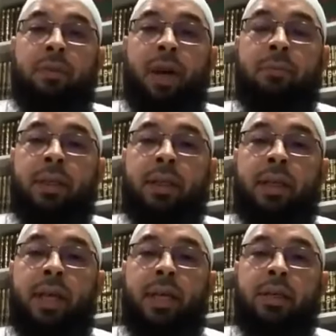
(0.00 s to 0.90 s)
right, but
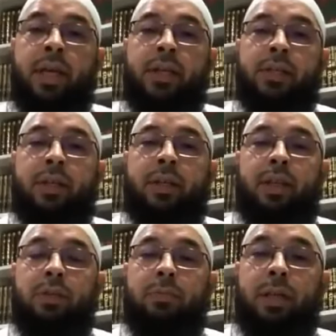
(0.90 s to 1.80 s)
the, here, here's the
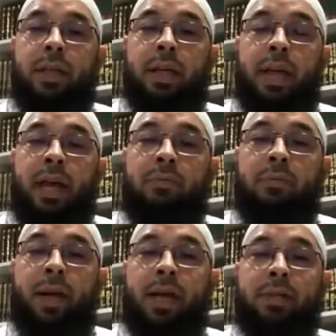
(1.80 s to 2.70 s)
thing, Subhanallah, kind of
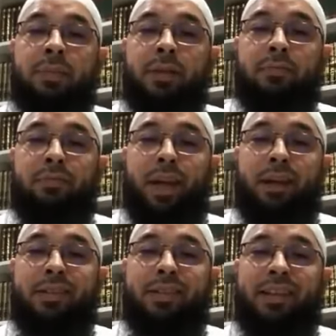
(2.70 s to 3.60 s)
reminds me of
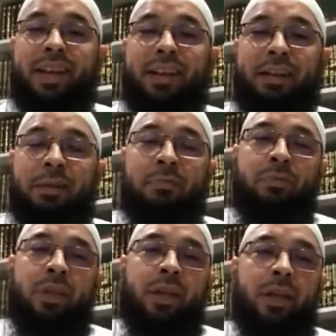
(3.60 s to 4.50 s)
like today,
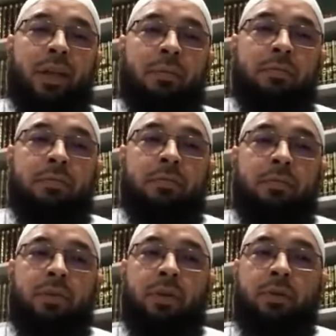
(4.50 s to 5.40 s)
um,
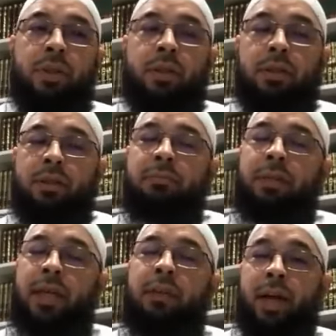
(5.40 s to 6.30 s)
you know, with
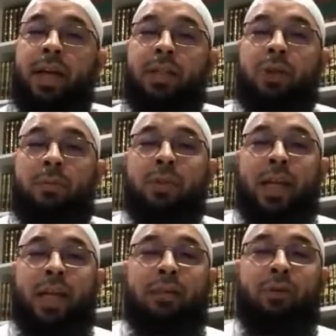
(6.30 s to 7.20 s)
anyway, it's
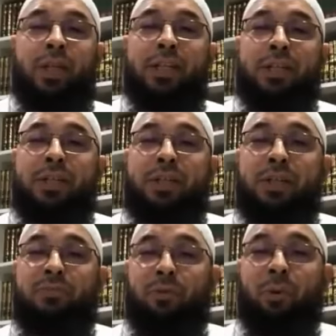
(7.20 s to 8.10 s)
almost like a religious
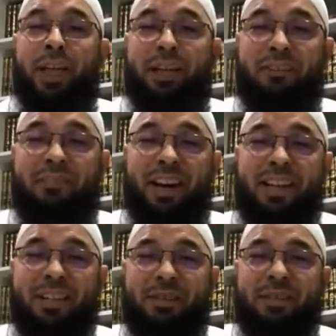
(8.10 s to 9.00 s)
dysphoria,
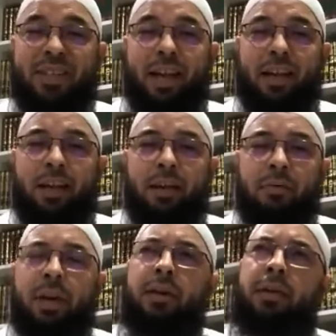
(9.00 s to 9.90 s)
right? So it's like, hmm.
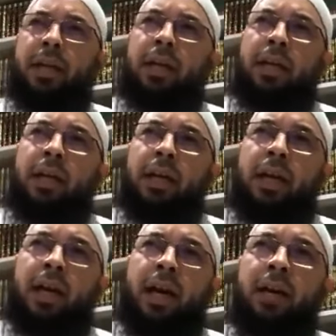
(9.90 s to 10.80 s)
wait a minute.
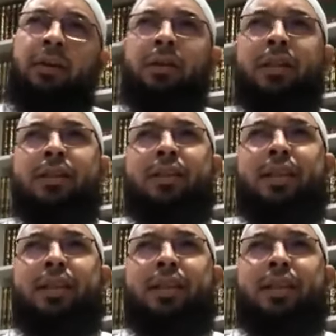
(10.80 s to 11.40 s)
Uh, I know that